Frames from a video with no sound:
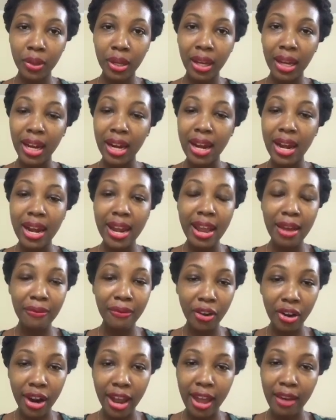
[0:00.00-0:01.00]
It
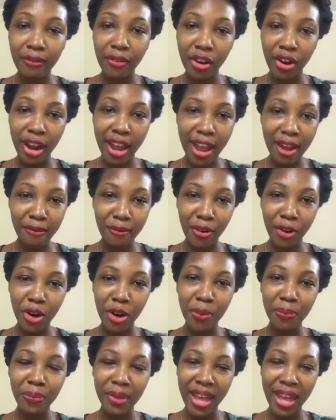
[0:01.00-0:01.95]
never, ever, ever,